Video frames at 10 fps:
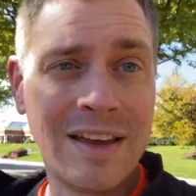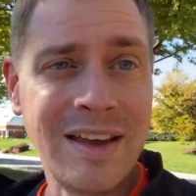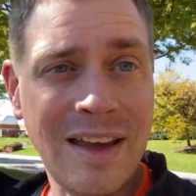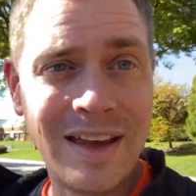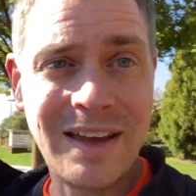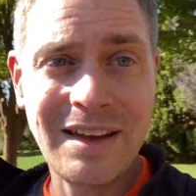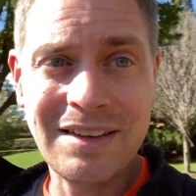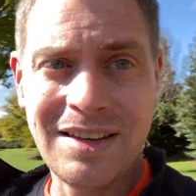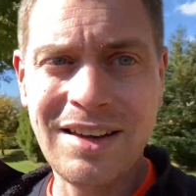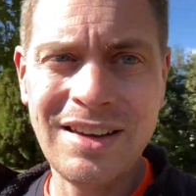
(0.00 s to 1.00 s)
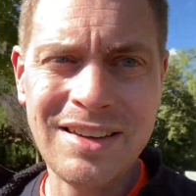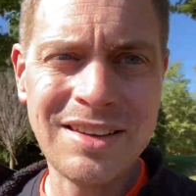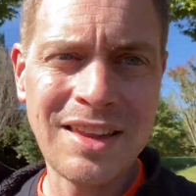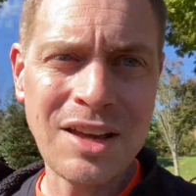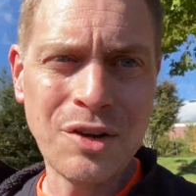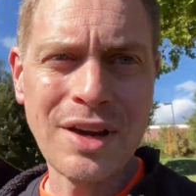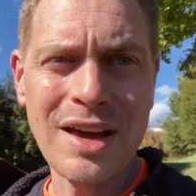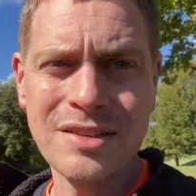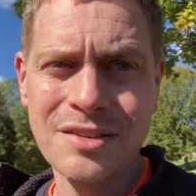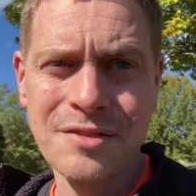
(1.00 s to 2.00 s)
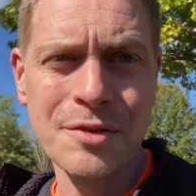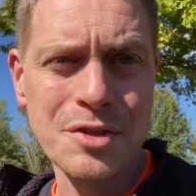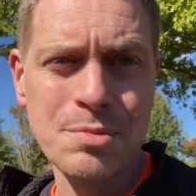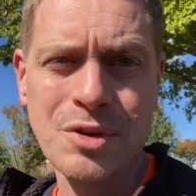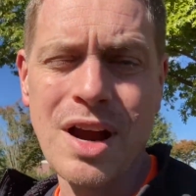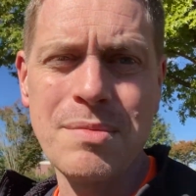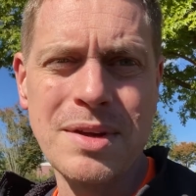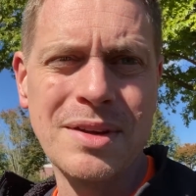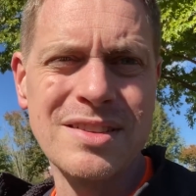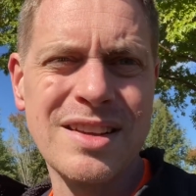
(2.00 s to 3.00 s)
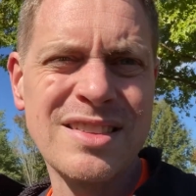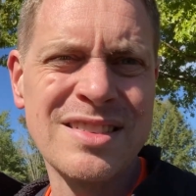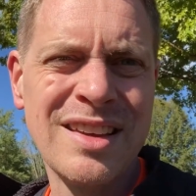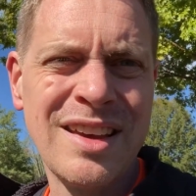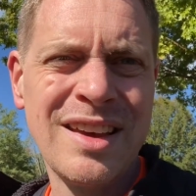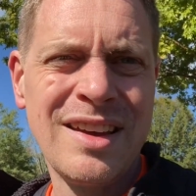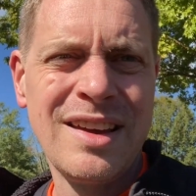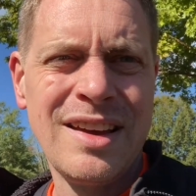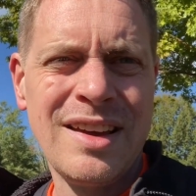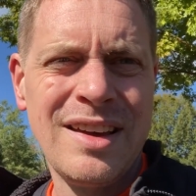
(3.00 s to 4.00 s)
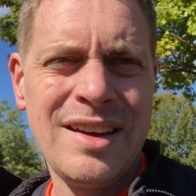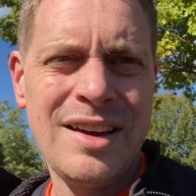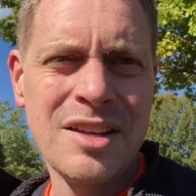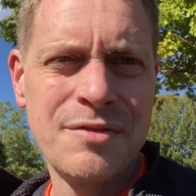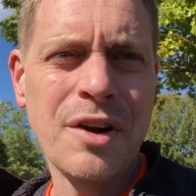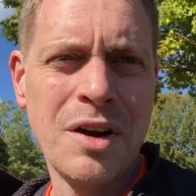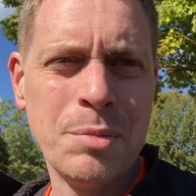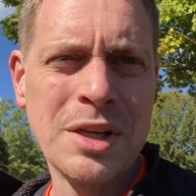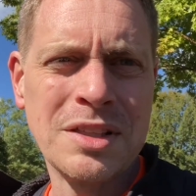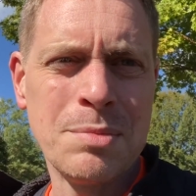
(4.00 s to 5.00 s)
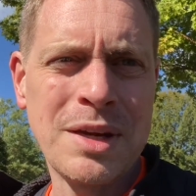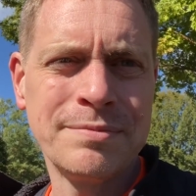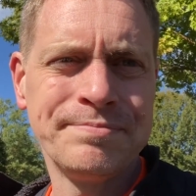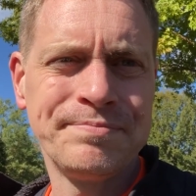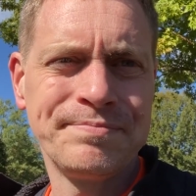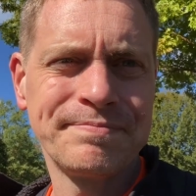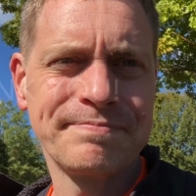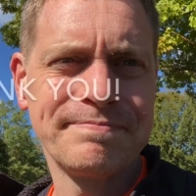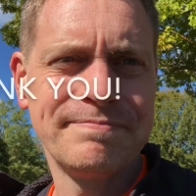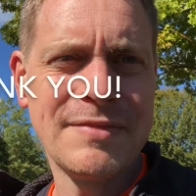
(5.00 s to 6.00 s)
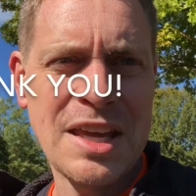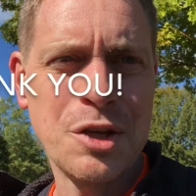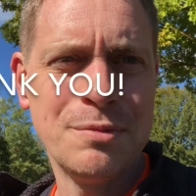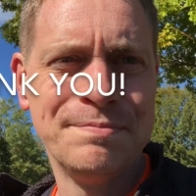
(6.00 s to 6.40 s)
And thank you guys for subscribing, because it's very humbling to me. Thank you.